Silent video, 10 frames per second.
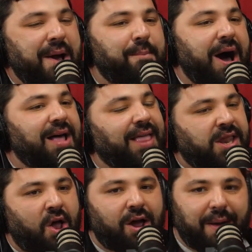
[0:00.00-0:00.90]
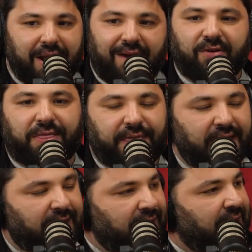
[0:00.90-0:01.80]
But let's talk about
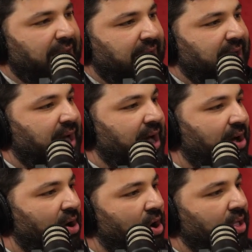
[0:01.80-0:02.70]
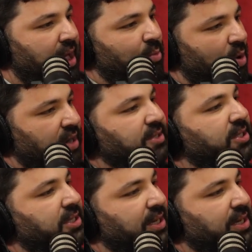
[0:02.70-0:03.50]
everything all at once.